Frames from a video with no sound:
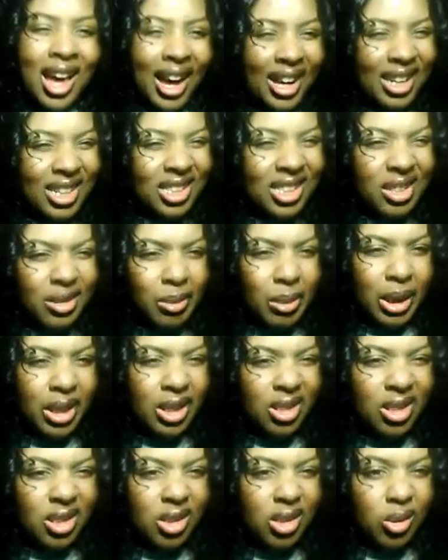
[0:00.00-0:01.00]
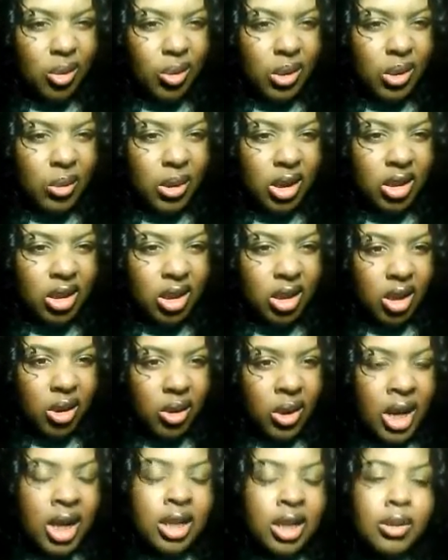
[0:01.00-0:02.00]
I guess everybody doesn't know what a wash and go.